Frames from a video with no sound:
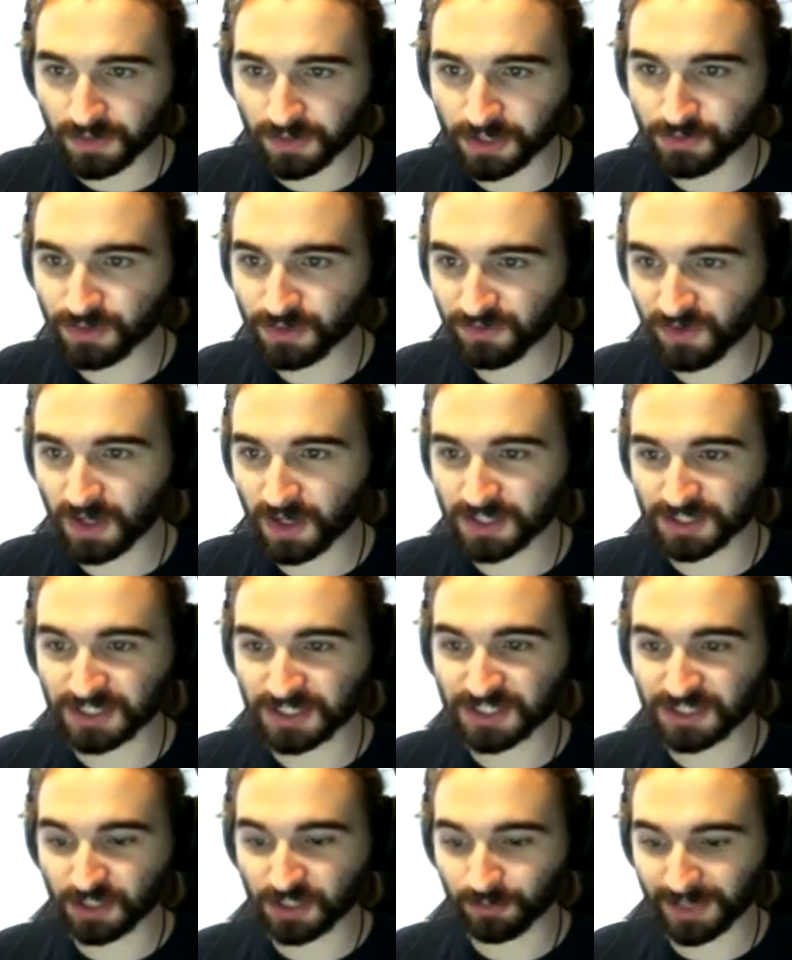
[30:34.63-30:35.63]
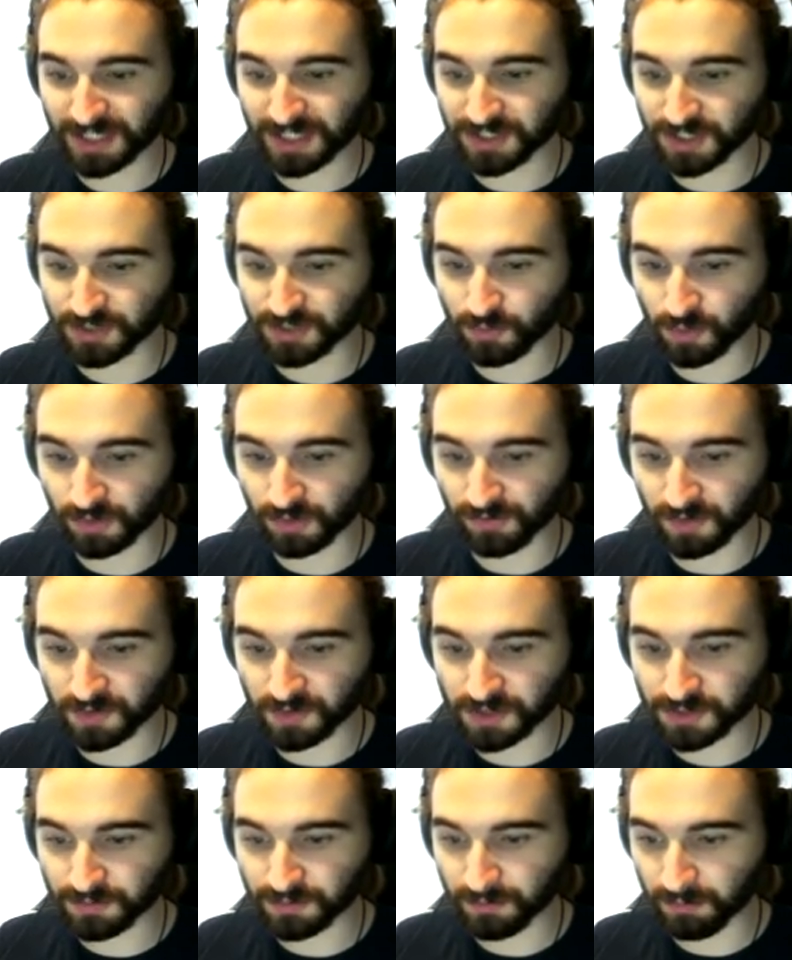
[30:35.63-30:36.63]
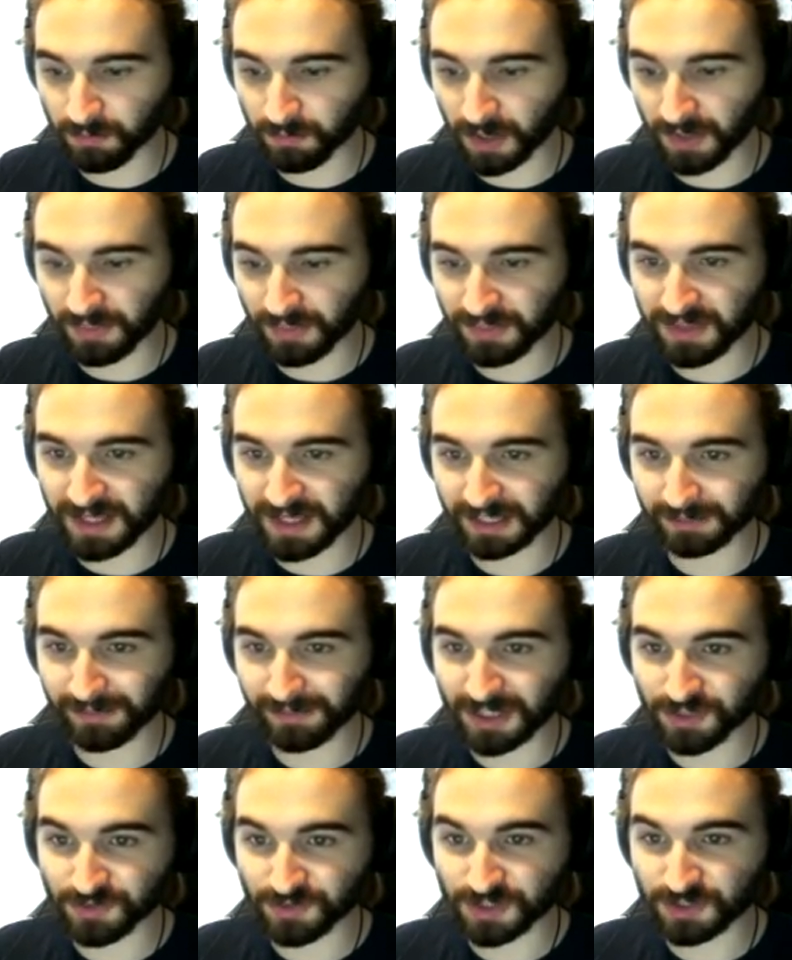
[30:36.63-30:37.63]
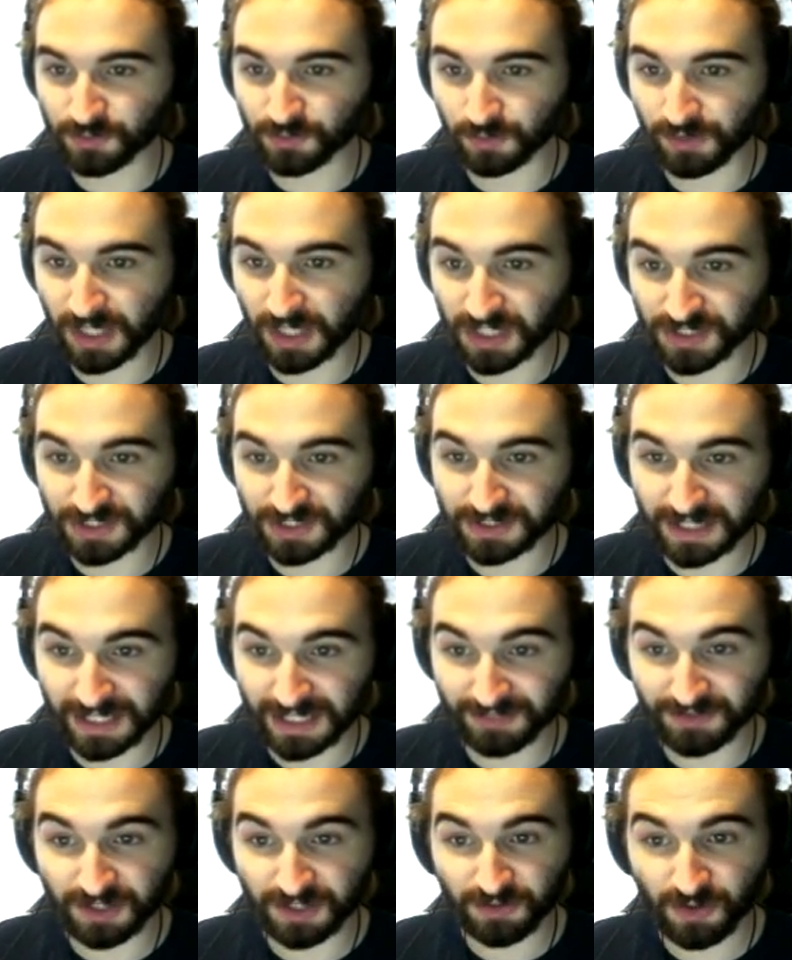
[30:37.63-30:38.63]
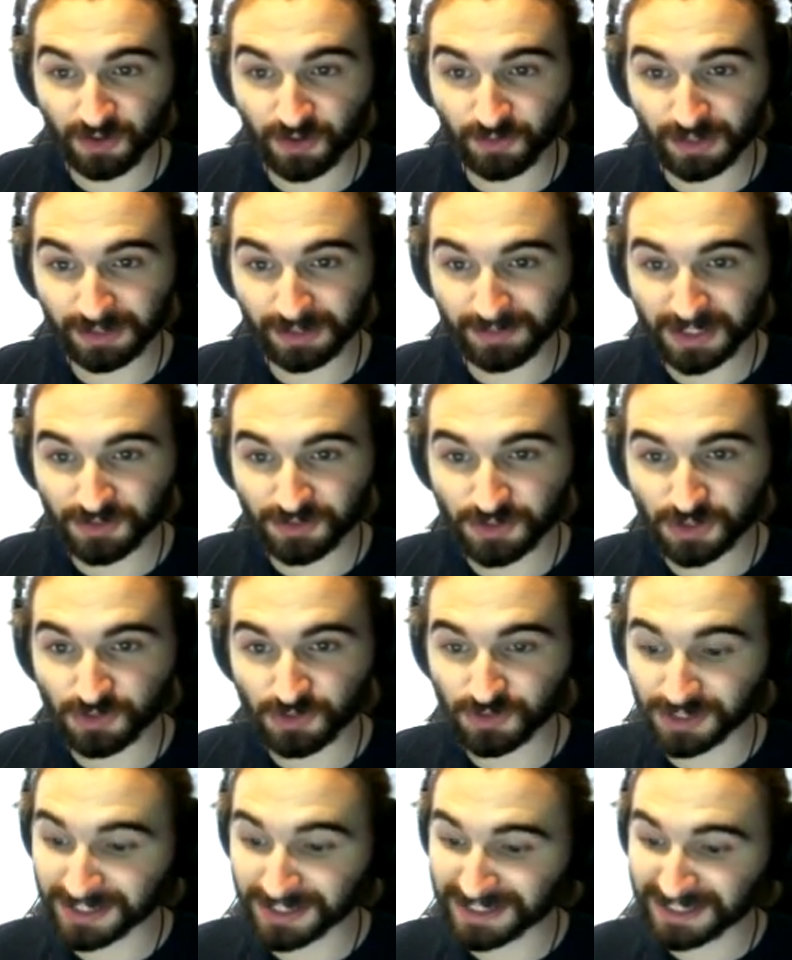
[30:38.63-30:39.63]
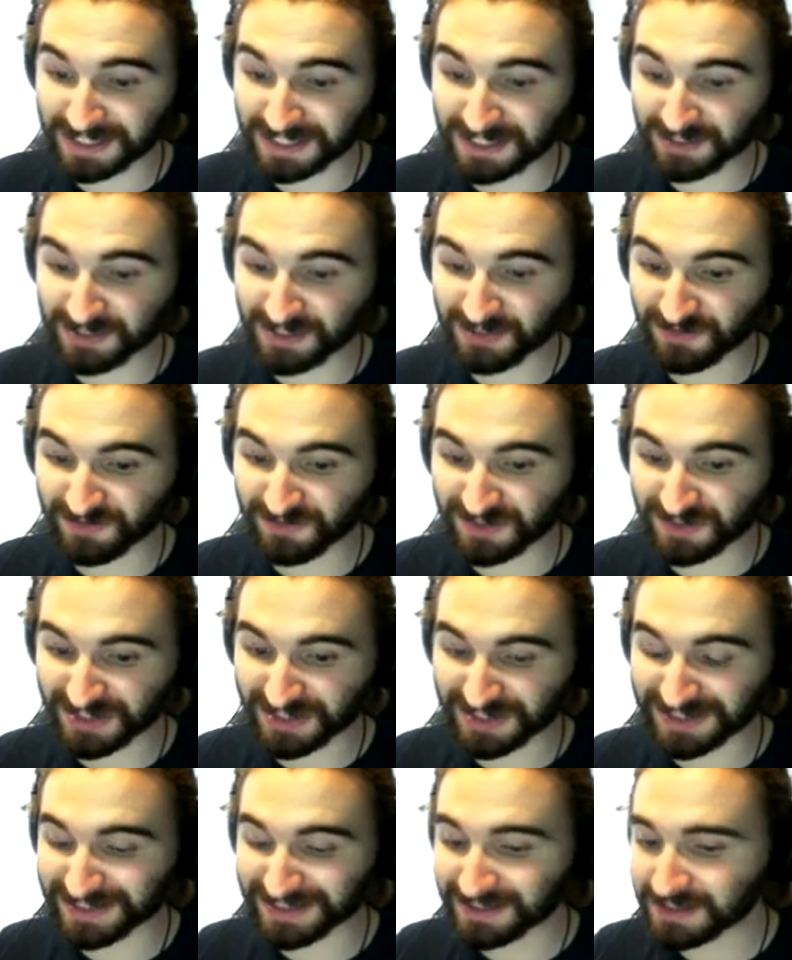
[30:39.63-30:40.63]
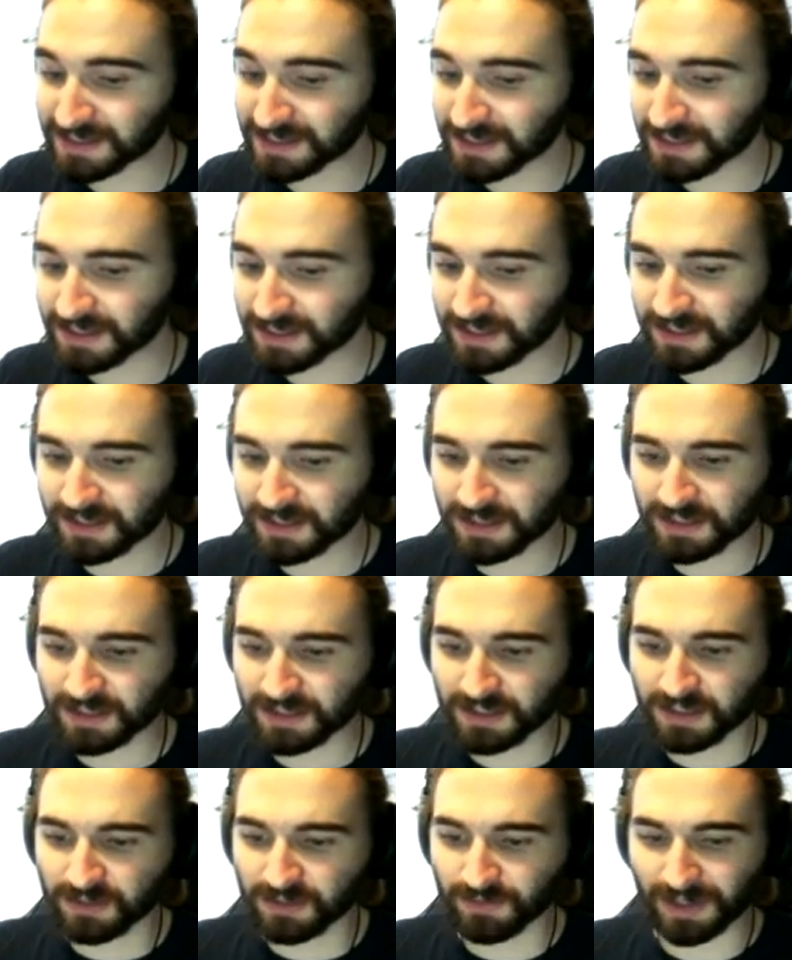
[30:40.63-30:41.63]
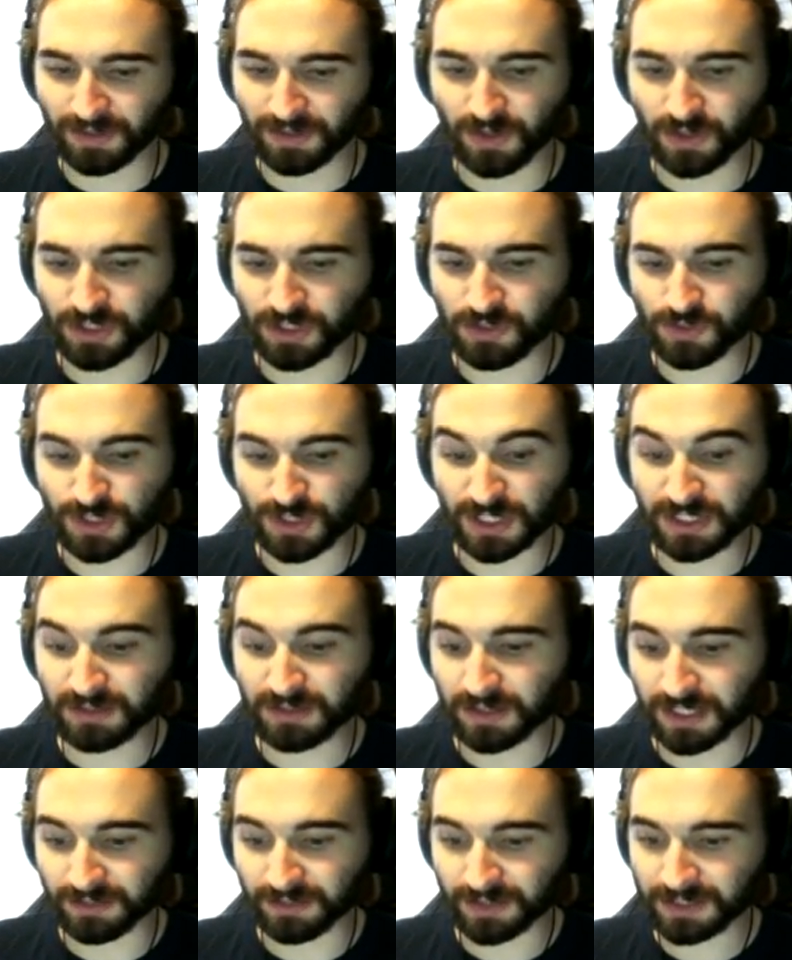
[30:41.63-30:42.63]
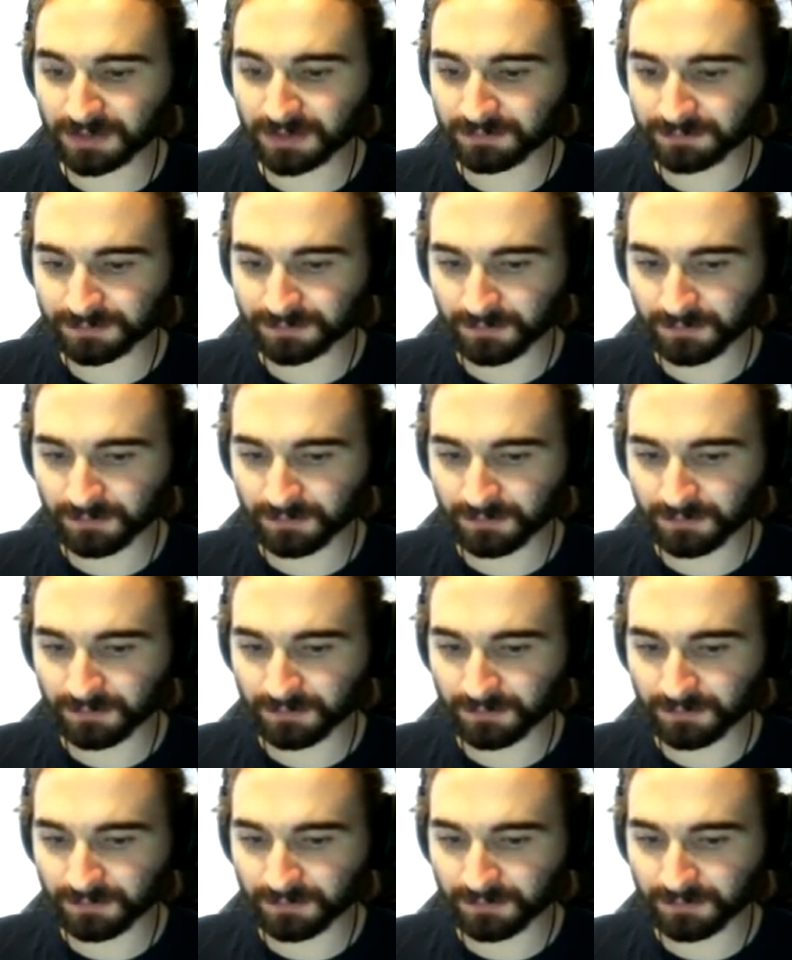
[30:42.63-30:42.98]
The university still makes it to all of those, but the elementary school doesn't. And if you don't go to elementary school, you can't go to university. Well, not usually, anyway.